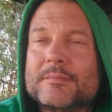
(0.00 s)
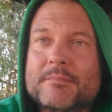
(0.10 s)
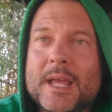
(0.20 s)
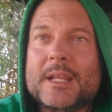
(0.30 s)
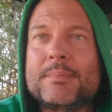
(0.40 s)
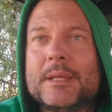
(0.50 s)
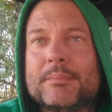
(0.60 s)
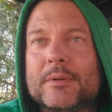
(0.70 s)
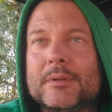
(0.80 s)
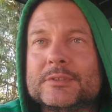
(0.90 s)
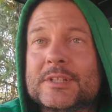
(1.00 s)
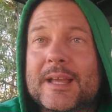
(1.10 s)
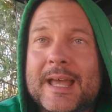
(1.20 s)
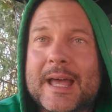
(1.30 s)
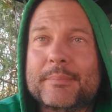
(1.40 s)
many people's
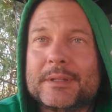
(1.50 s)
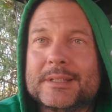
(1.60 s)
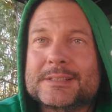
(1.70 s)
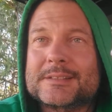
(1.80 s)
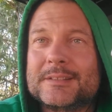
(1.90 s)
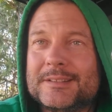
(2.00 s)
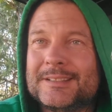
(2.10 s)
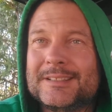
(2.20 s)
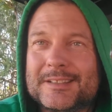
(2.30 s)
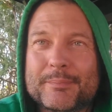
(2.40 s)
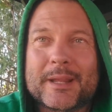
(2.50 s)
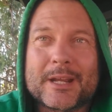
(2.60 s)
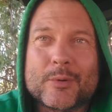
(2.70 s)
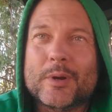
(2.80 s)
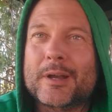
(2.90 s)
happiness, depending
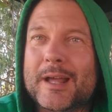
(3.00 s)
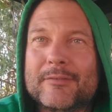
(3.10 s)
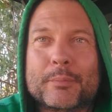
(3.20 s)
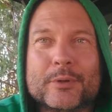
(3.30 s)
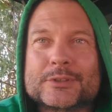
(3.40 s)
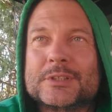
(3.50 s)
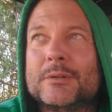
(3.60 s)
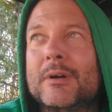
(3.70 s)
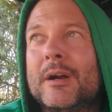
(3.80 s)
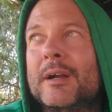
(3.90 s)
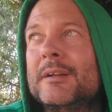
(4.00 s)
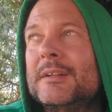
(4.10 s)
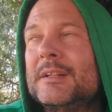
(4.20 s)
on what kind of a person you are,